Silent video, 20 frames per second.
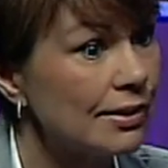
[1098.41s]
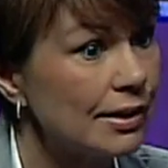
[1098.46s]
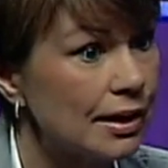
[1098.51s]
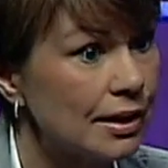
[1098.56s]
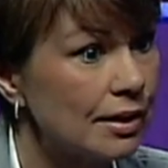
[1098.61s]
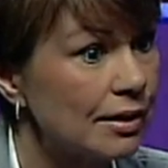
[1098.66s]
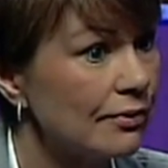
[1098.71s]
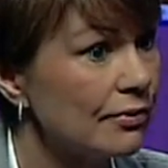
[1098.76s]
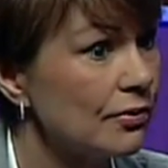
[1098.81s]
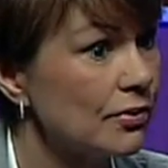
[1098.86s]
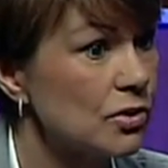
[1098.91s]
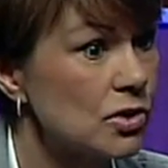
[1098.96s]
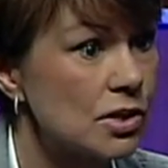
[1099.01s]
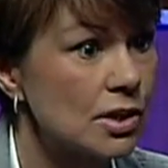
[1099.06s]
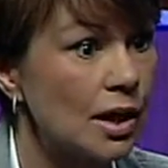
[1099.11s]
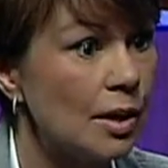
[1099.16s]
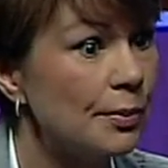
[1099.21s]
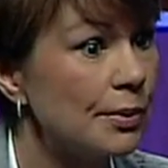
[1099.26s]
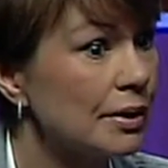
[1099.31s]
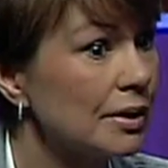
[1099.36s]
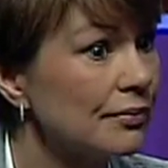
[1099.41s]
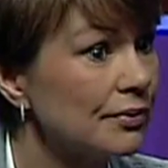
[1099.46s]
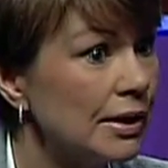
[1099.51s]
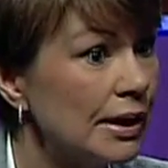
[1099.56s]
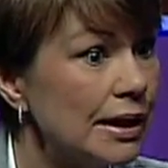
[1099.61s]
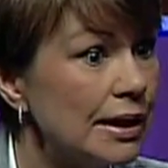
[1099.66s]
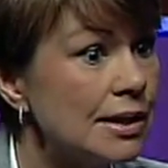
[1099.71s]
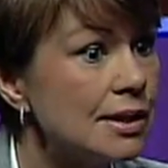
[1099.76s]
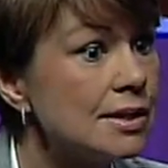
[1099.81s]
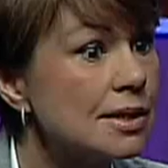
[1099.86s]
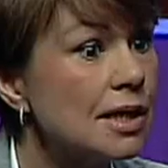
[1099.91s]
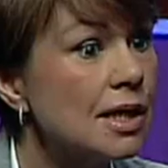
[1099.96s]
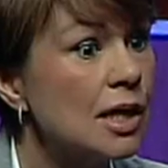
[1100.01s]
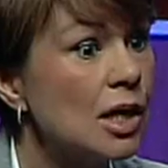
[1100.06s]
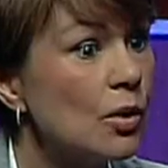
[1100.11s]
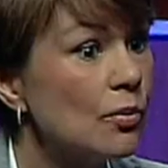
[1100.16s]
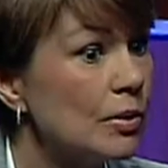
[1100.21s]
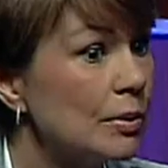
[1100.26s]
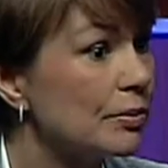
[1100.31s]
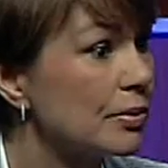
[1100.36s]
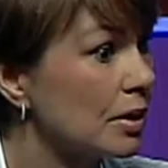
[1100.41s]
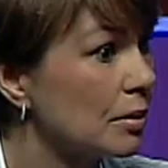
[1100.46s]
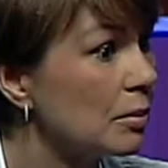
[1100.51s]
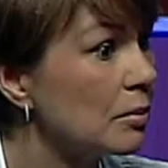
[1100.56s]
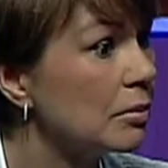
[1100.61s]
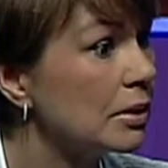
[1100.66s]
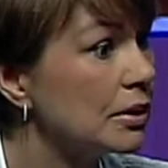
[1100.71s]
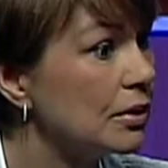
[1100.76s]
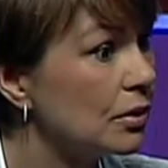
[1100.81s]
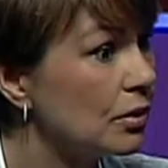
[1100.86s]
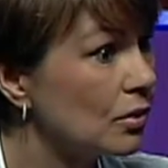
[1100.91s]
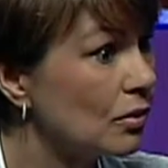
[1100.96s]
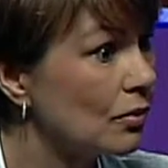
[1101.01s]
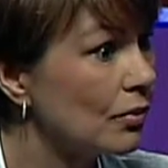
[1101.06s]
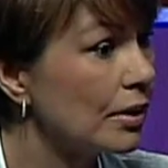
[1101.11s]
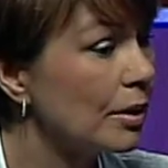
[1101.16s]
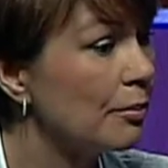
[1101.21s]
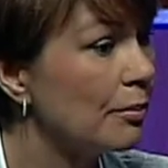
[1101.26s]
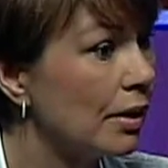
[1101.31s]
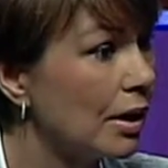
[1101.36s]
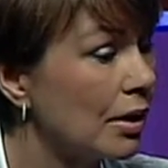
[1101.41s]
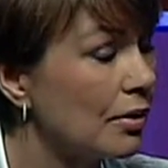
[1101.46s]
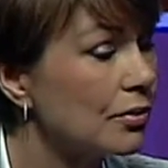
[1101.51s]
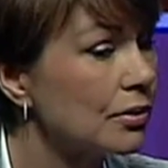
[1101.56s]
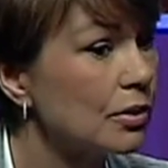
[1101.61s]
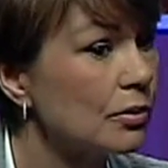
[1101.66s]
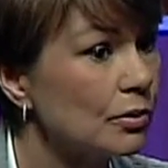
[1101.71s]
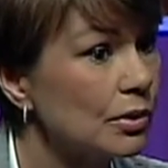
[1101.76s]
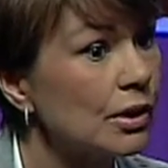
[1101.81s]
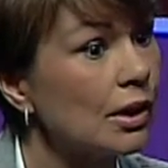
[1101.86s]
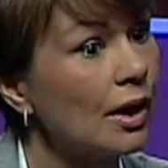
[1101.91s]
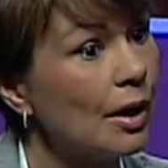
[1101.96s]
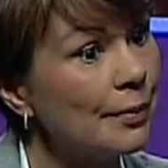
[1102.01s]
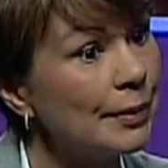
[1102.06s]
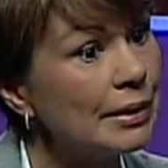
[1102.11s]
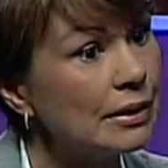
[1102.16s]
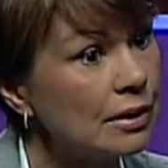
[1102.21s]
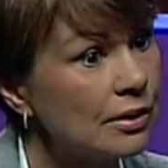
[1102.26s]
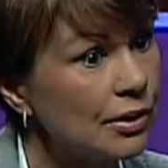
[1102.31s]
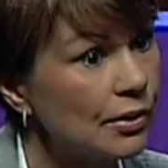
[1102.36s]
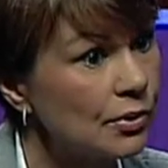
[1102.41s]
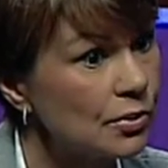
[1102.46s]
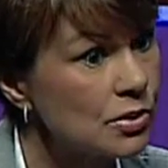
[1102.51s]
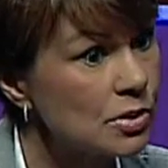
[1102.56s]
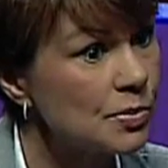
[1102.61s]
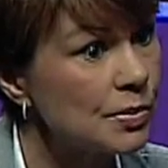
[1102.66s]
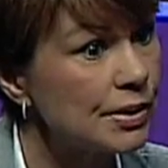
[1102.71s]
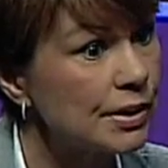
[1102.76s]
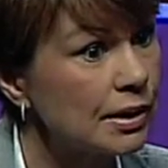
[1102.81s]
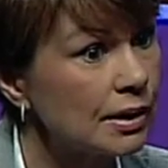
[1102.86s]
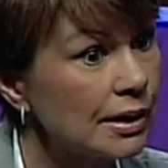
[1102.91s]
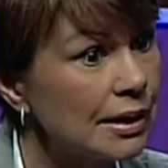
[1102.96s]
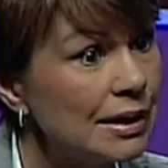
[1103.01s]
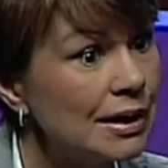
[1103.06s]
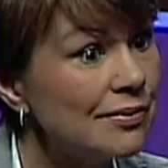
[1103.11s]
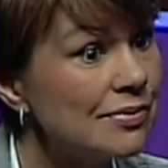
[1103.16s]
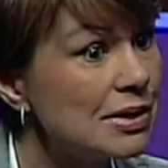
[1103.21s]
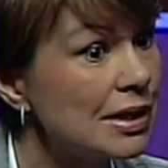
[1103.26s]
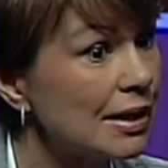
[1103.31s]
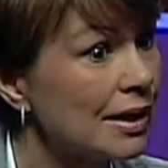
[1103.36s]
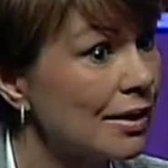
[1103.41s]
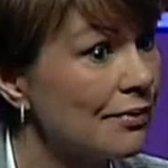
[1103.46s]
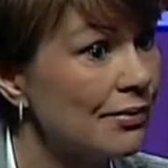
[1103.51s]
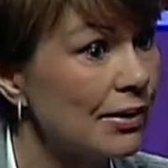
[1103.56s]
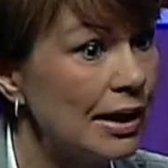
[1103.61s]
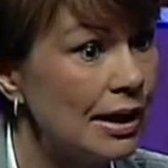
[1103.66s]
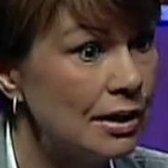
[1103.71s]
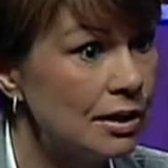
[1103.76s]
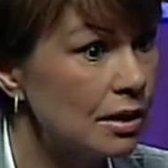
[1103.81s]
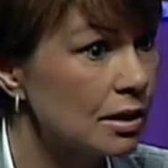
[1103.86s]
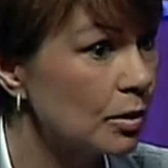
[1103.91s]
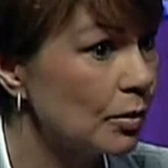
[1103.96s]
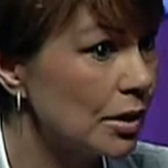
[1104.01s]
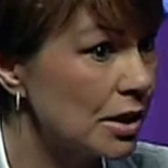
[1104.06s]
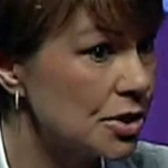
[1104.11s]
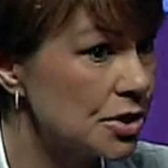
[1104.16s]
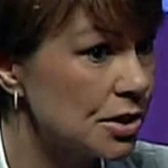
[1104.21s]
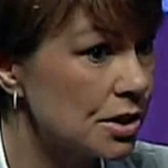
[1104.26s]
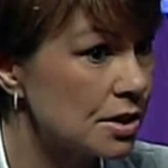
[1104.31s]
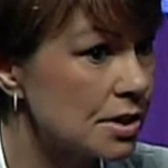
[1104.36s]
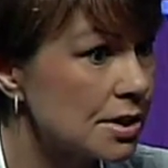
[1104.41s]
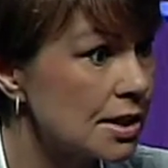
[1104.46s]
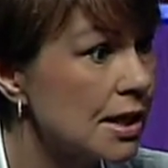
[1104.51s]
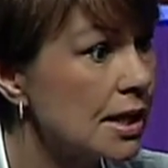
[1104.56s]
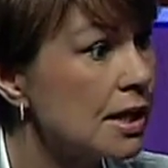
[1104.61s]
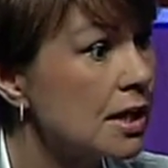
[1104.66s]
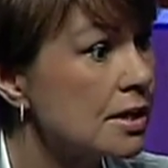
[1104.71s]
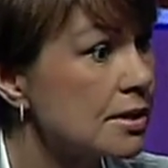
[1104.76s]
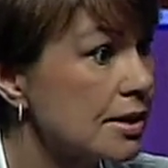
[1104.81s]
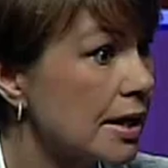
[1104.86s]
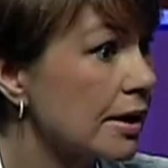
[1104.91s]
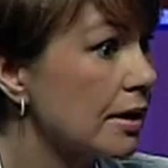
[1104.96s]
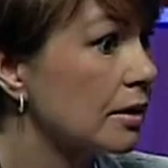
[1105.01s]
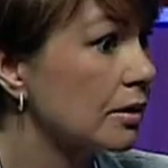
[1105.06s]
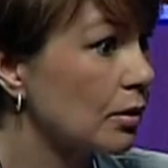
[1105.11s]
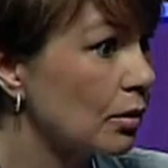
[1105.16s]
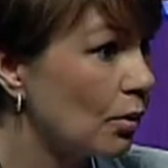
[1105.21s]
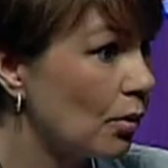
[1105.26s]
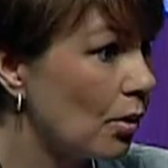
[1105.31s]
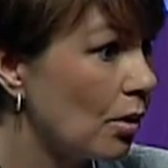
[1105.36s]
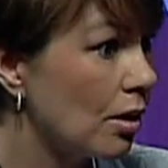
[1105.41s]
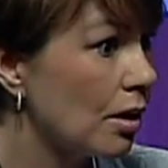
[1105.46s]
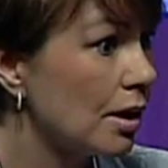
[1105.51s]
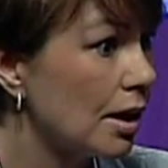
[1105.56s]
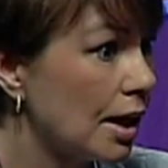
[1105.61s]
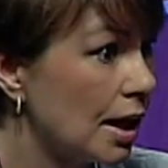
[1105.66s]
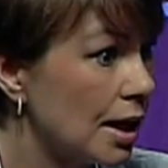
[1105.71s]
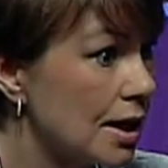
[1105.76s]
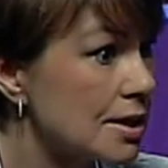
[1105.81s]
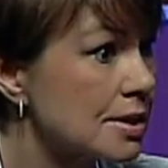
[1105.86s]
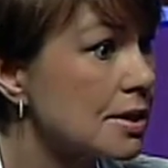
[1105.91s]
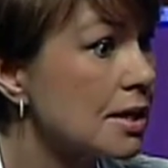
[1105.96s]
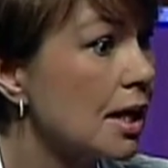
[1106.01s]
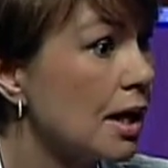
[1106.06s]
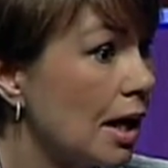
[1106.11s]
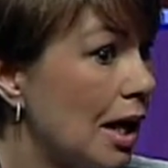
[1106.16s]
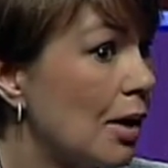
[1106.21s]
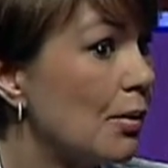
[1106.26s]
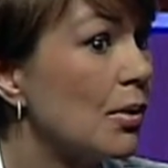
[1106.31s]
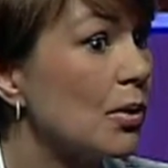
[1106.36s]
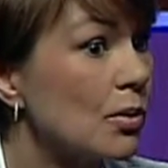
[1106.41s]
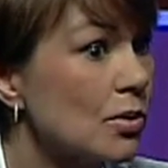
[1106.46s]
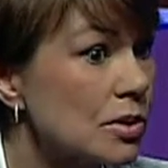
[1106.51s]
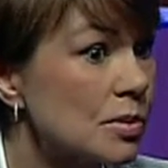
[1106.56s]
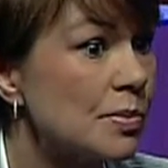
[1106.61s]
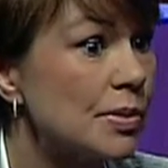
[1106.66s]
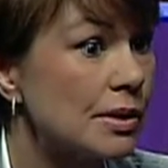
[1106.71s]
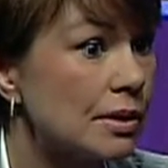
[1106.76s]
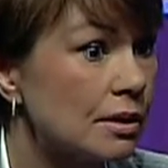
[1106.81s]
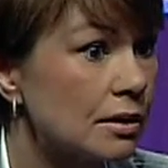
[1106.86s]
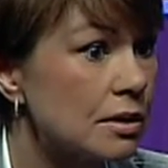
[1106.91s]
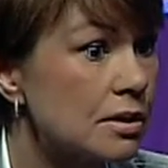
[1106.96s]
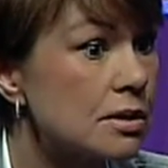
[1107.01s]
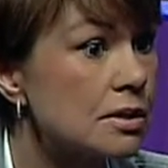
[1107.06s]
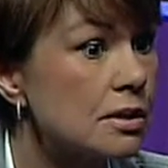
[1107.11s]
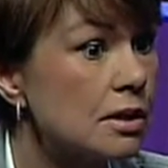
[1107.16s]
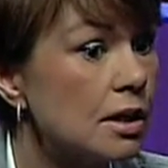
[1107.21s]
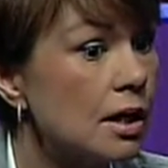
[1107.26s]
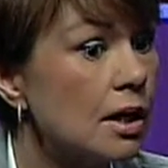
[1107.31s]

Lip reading: Like the first couple of days, we probably know about what happened in the hospital, and if they have any questions, they can call us, our hospitalist